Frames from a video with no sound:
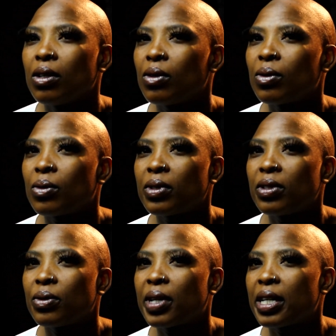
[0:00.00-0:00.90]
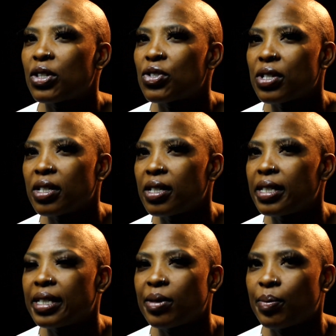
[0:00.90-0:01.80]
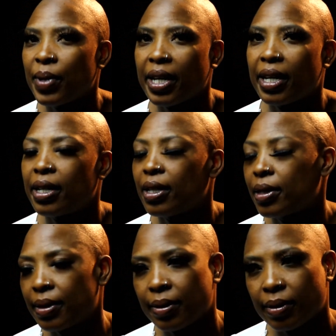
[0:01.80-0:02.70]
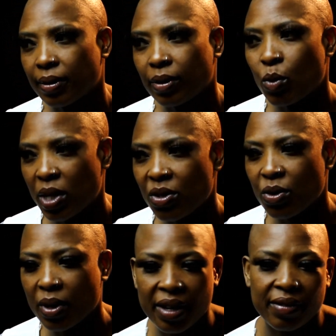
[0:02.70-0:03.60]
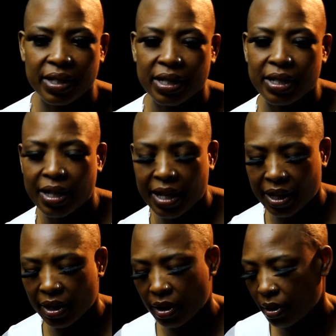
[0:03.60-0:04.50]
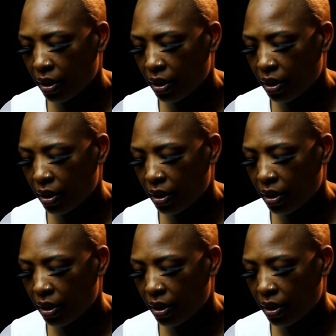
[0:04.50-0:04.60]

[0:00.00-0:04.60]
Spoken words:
you can treat it early. Once you have it, then